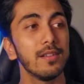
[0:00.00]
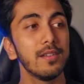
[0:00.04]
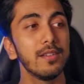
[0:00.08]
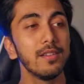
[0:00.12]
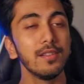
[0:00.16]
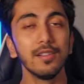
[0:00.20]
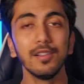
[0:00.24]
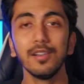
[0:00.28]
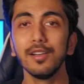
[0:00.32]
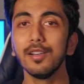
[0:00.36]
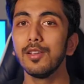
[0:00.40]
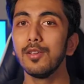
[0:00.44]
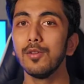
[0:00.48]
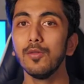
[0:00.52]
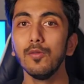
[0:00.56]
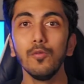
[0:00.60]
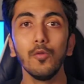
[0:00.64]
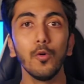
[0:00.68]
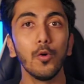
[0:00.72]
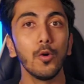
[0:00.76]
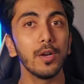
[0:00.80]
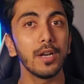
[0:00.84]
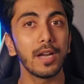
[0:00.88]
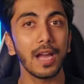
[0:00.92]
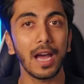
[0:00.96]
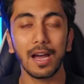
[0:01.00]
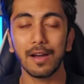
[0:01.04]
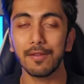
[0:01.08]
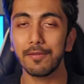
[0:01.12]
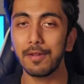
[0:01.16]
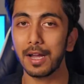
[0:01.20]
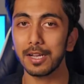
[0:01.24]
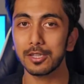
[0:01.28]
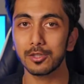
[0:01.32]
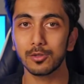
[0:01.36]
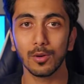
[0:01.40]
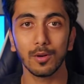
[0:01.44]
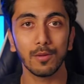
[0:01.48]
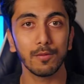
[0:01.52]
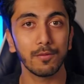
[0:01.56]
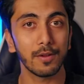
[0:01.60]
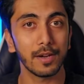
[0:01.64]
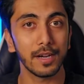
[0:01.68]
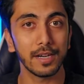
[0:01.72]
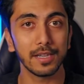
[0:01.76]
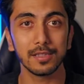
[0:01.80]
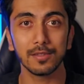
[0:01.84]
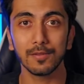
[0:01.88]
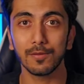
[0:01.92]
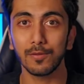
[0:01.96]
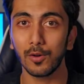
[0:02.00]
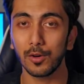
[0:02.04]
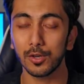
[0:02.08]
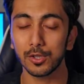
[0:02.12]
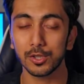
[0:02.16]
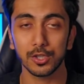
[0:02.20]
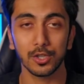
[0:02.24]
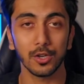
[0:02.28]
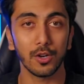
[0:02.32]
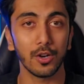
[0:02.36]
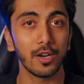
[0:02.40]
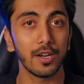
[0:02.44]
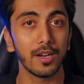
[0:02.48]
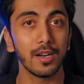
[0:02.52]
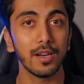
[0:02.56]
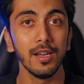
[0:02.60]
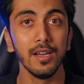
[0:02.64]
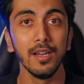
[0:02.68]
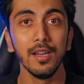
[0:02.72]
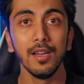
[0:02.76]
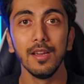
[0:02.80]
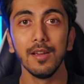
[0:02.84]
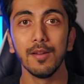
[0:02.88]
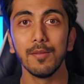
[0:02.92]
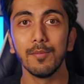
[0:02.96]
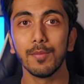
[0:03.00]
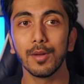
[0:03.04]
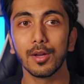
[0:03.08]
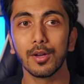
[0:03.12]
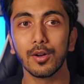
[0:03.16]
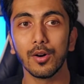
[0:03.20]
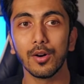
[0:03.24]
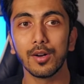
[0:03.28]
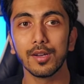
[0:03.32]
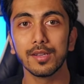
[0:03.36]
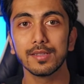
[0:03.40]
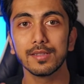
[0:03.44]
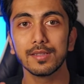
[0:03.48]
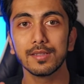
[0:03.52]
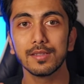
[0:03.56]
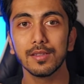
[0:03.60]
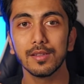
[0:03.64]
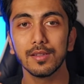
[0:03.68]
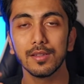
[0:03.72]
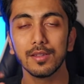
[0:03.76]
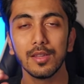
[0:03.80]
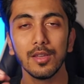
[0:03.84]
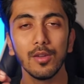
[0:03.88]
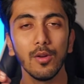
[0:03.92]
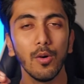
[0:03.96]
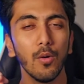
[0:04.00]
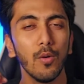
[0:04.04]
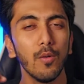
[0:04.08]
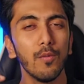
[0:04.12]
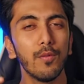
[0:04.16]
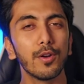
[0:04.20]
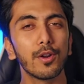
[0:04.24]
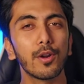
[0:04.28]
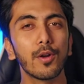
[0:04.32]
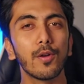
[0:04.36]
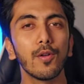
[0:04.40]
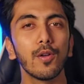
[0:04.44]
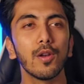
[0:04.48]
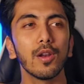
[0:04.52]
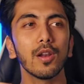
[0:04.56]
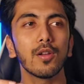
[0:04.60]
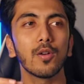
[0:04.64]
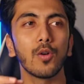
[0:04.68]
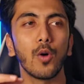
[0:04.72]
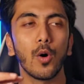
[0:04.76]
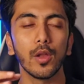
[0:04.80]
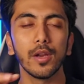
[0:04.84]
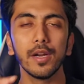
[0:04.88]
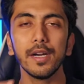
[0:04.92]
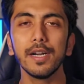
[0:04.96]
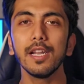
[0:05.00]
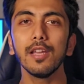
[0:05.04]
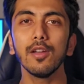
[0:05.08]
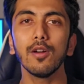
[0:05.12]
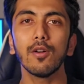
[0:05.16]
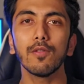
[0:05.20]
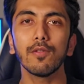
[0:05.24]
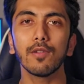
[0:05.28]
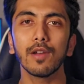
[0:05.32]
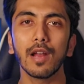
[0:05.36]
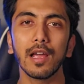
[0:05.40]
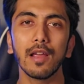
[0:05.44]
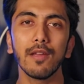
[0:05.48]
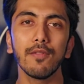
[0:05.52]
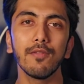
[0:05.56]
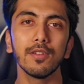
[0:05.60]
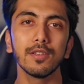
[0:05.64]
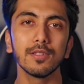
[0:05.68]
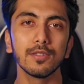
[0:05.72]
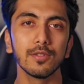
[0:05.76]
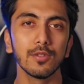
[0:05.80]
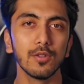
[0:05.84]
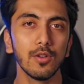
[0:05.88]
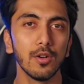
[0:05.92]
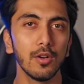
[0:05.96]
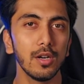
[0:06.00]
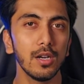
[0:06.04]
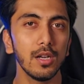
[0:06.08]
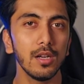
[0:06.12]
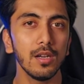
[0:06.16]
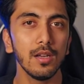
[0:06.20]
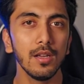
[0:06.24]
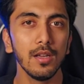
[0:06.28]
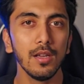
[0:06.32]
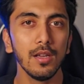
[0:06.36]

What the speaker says: Here you won't have actual friends for sure, because the overall quality of life is good,